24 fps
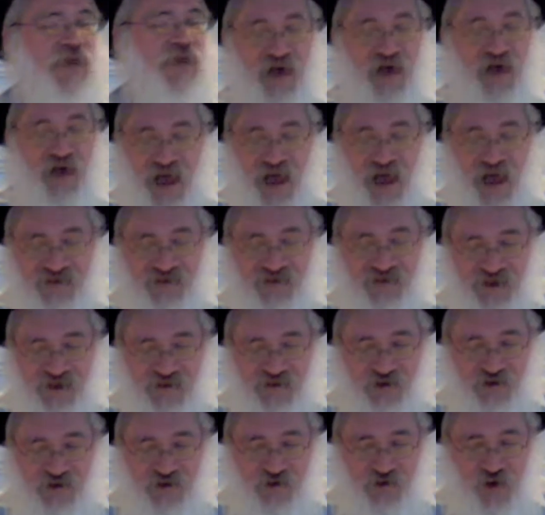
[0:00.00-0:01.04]
By
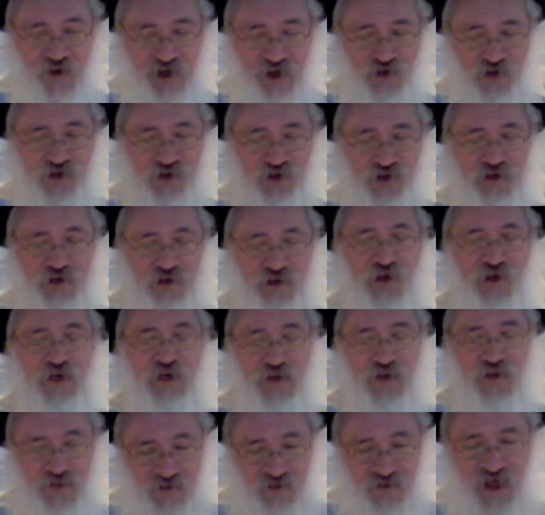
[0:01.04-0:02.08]
asking this question,
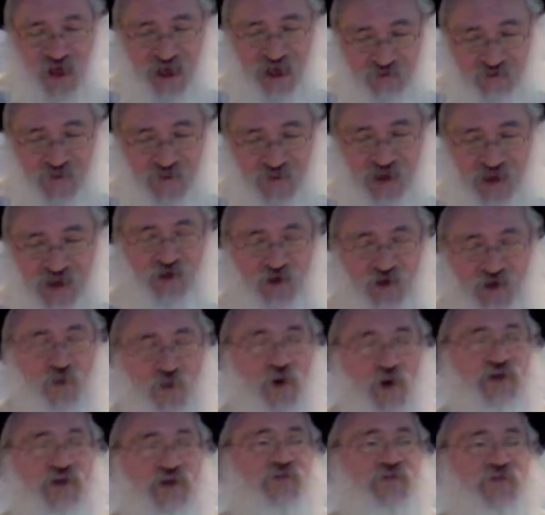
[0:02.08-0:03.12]
that makes you
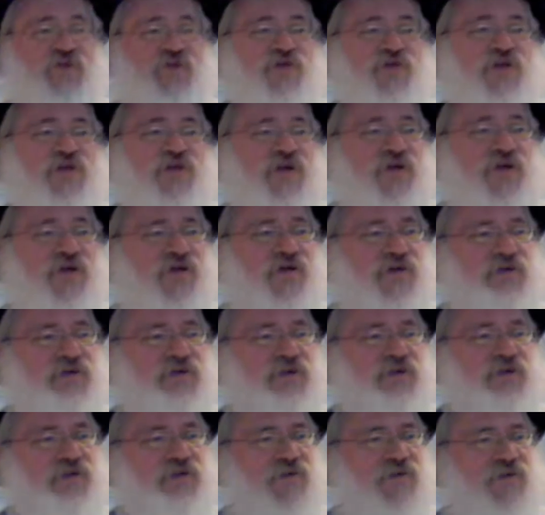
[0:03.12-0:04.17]
want Mashiach.